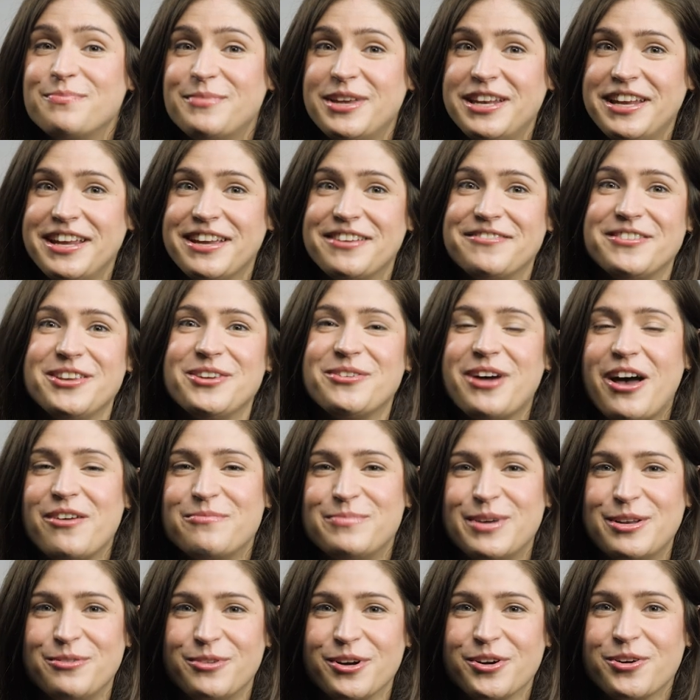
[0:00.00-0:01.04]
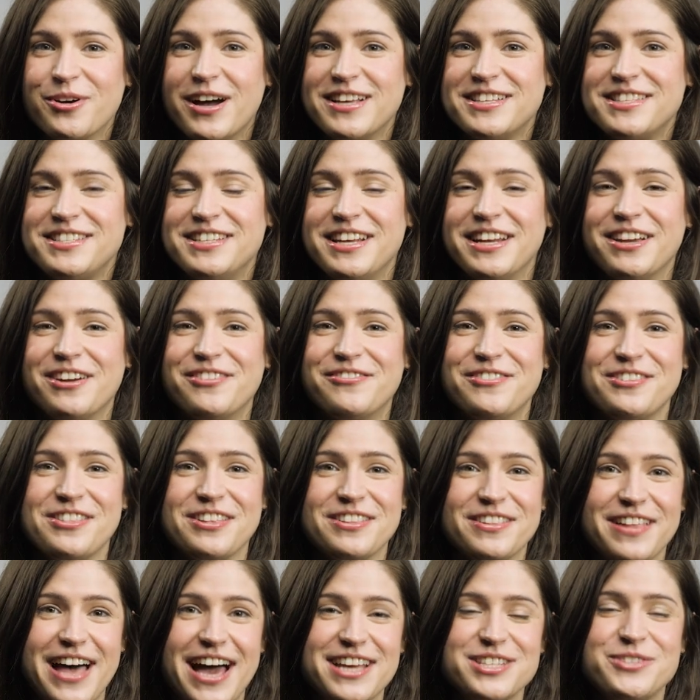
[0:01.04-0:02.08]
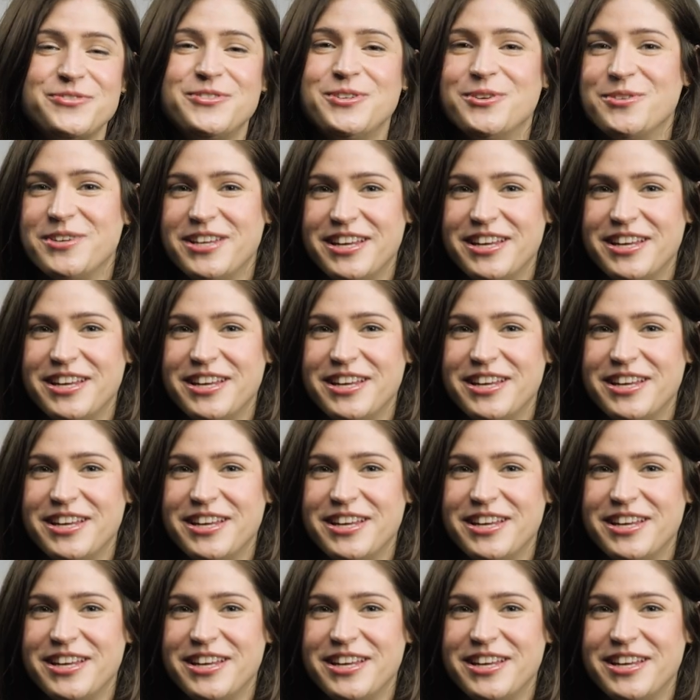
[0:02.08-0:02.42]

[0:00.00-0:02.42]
many of you have been requesting over the last few